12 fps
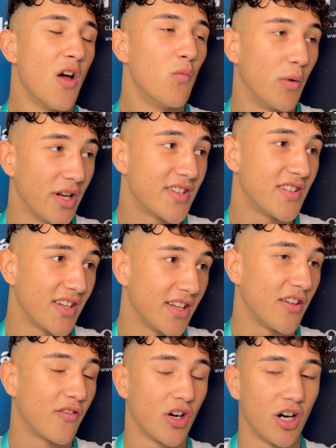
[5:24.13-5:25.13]
Well, this is it.
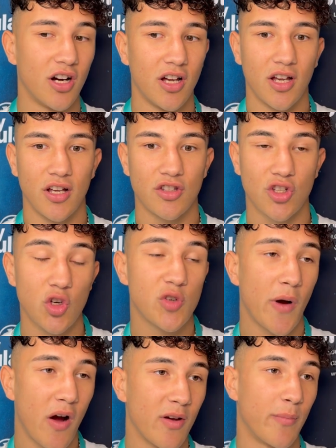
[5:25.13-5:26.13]
You've got two
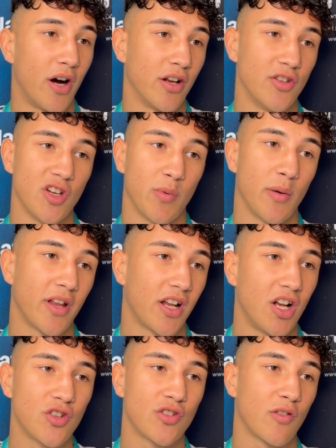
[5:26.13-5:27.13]
sparring partners that have probably done
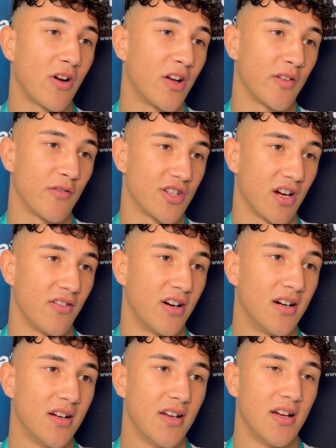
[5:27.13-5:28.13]
hundreds of rounds of each other.